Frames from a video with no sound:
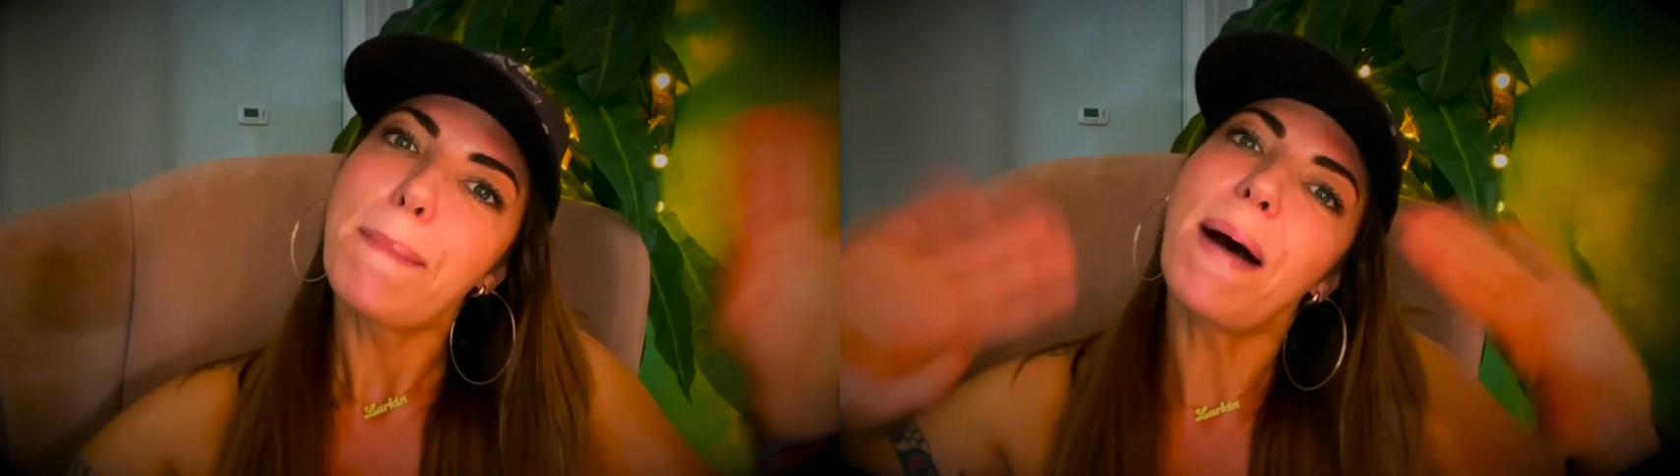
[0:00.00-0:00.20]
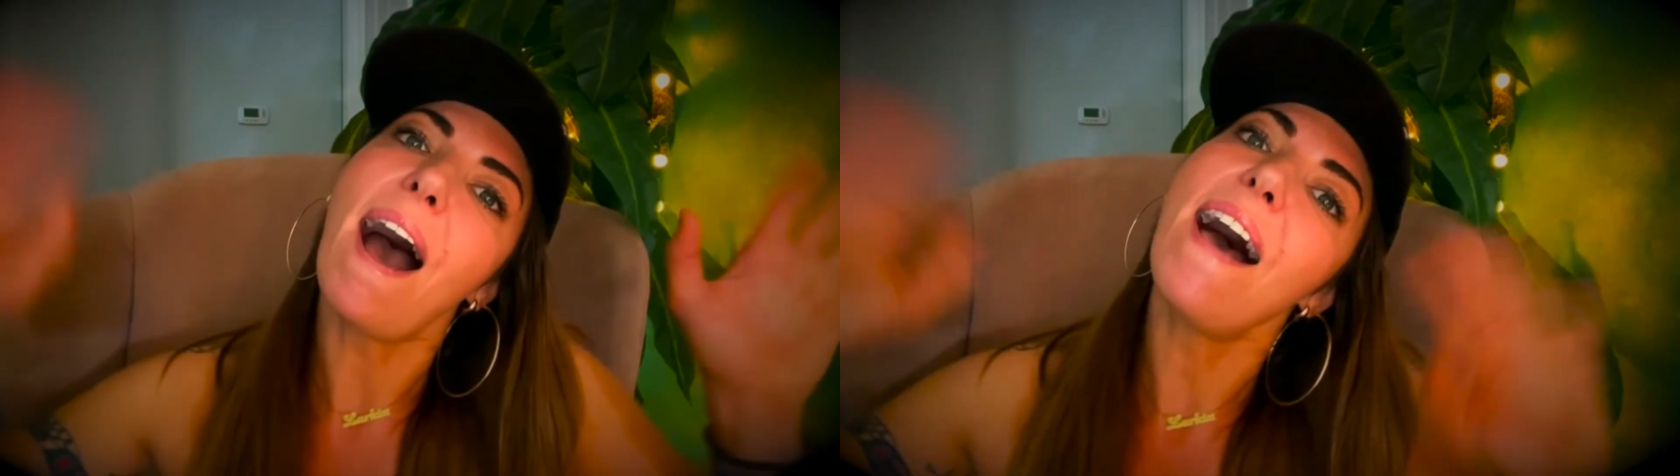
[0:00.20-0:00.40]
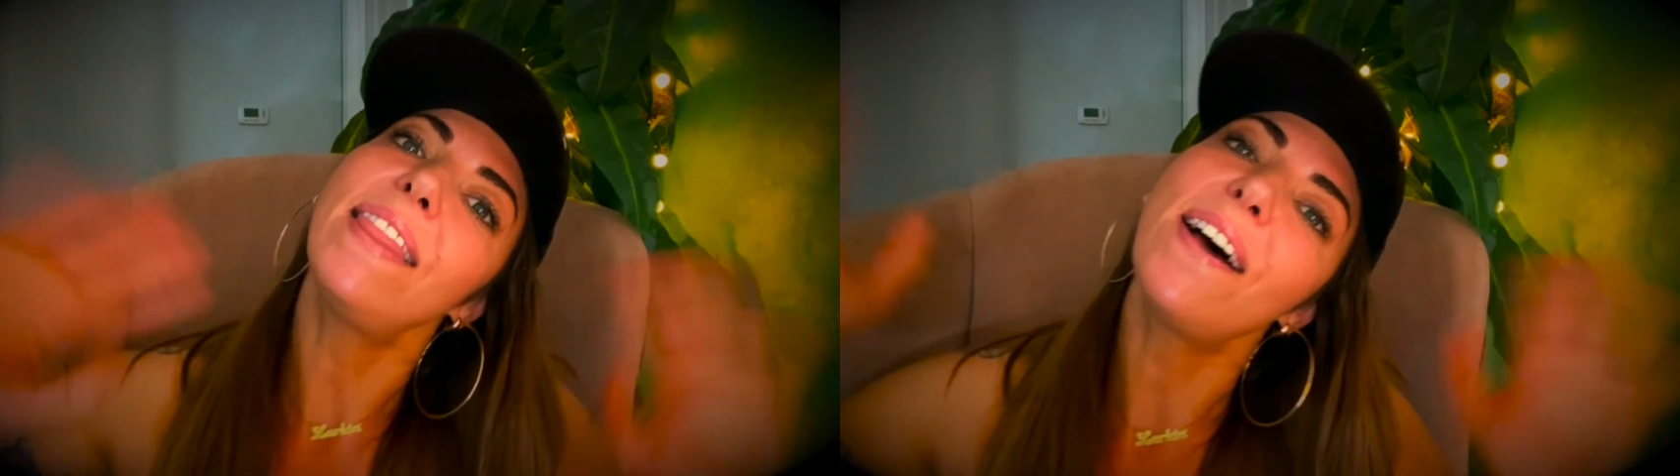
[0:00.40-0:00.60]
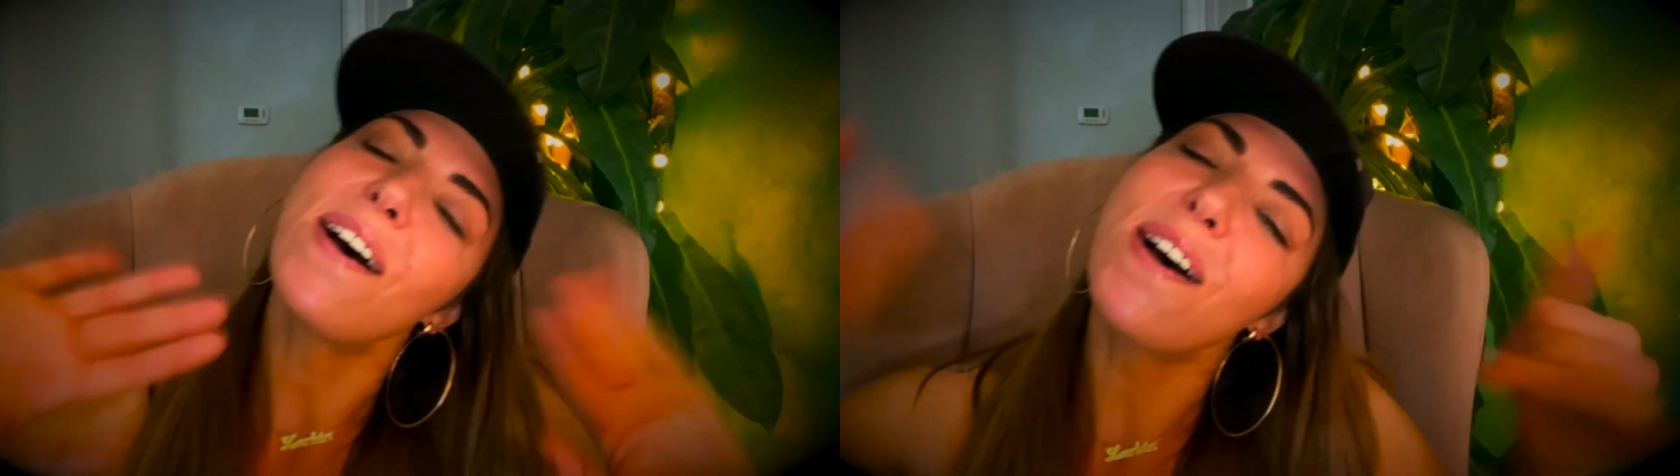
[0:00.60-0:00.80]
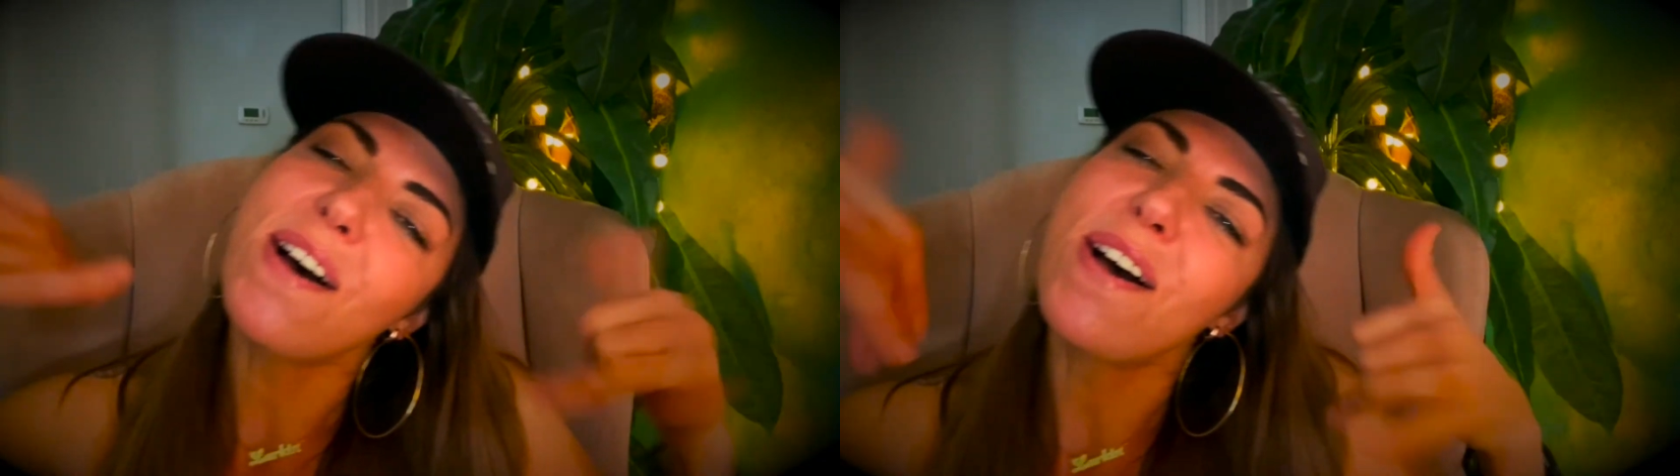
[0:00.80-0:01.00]

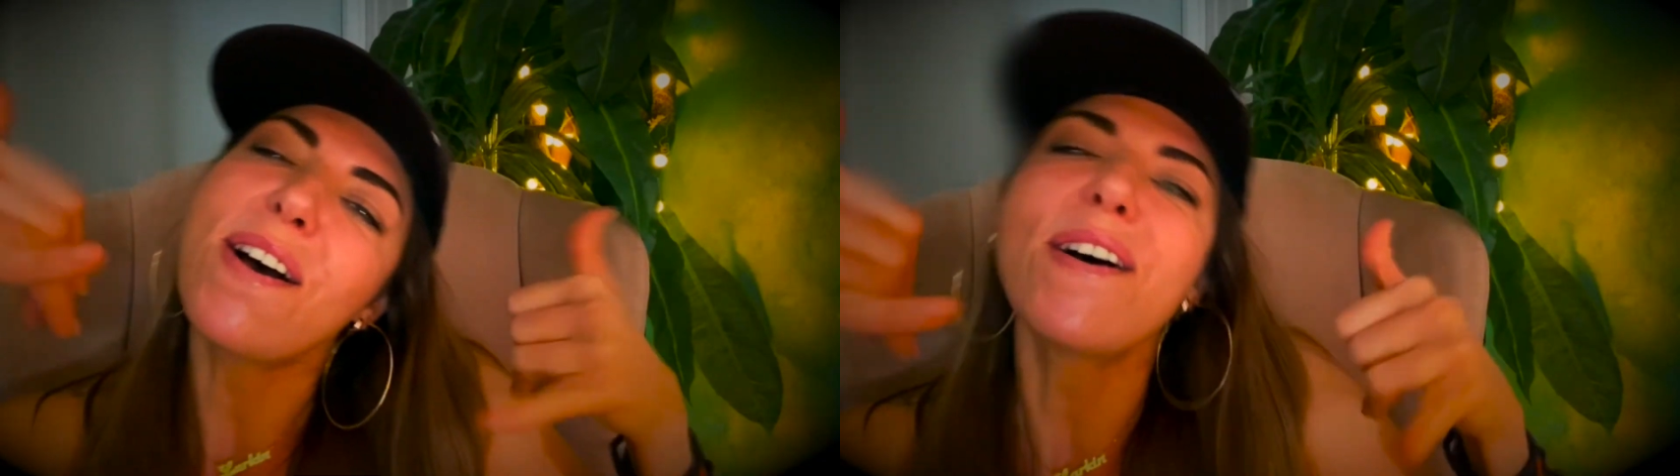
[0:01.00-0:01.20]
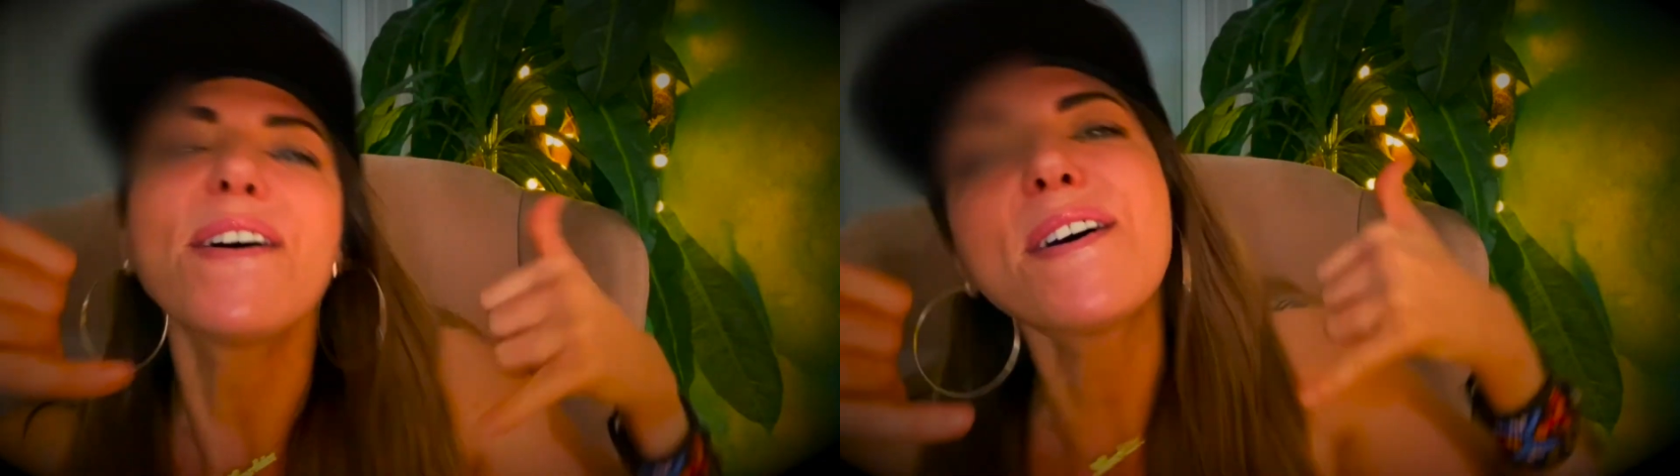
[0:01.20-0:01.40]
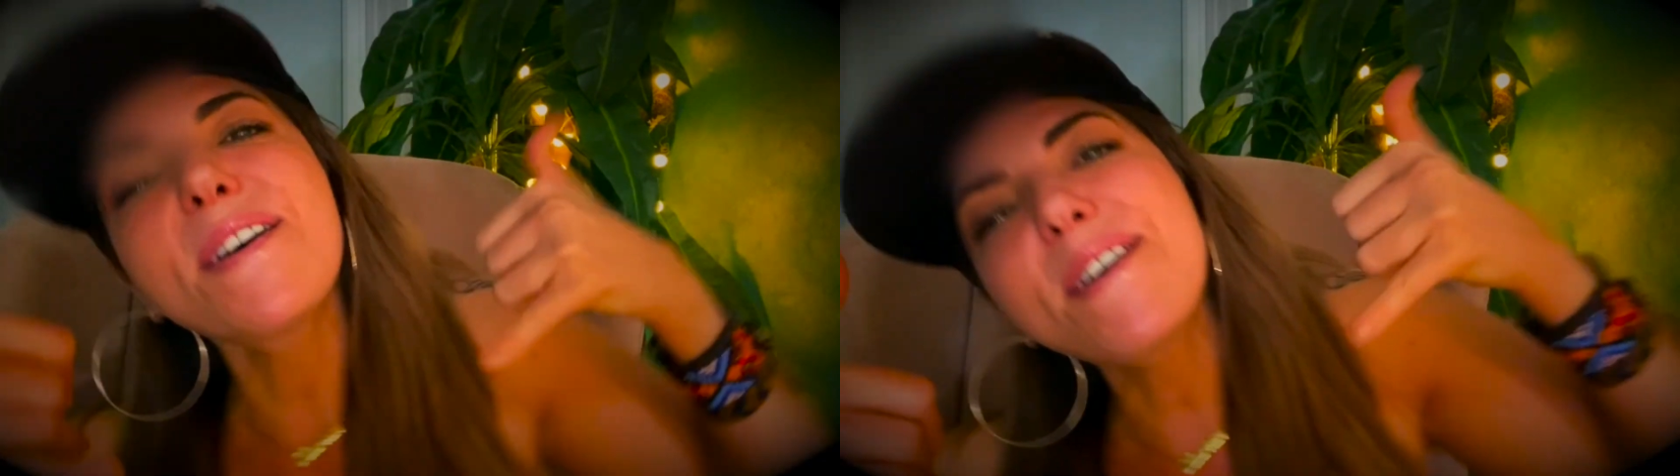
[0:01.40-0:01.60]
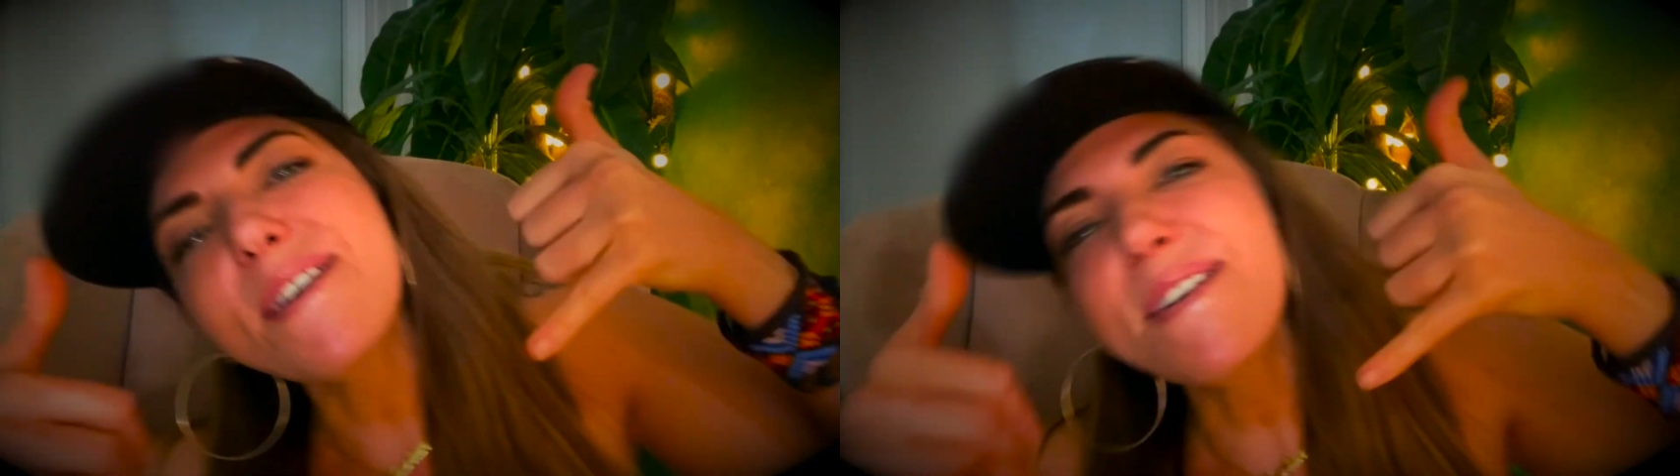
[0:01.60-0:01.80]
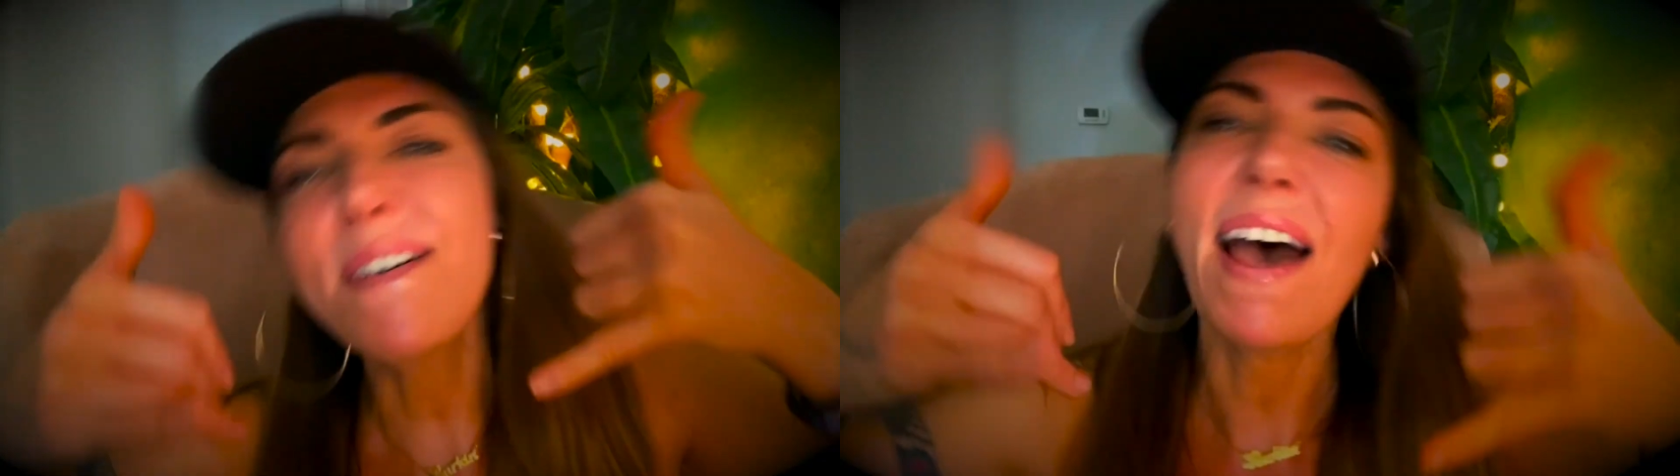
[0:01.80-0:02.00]

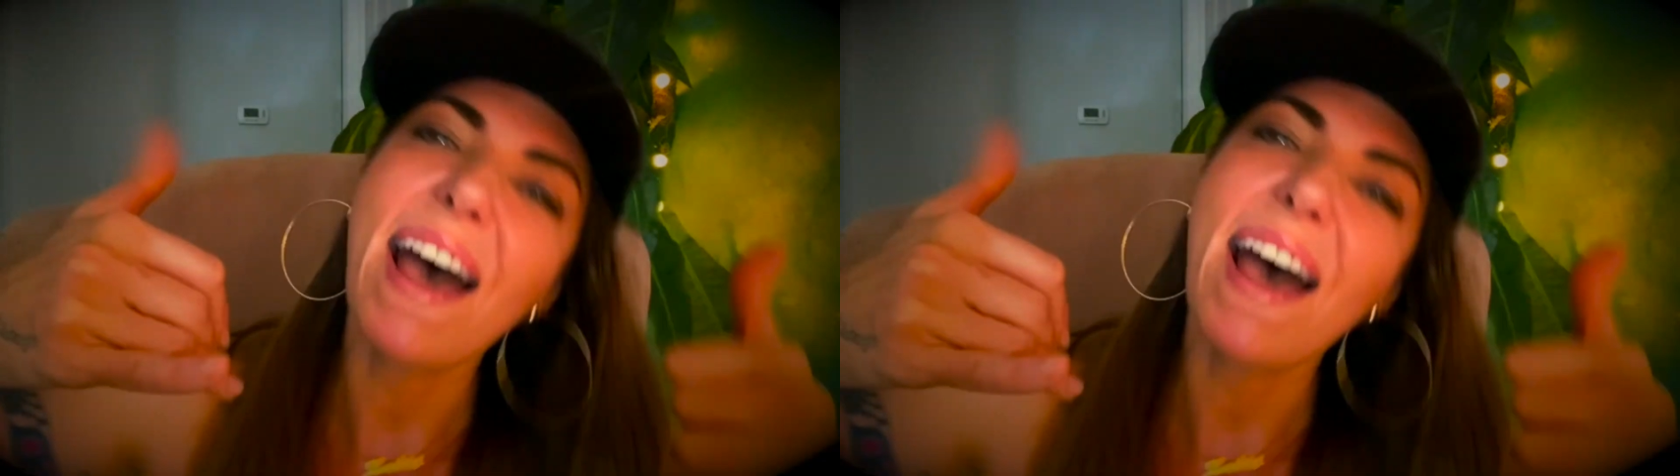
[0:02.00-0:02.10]
Mahalo!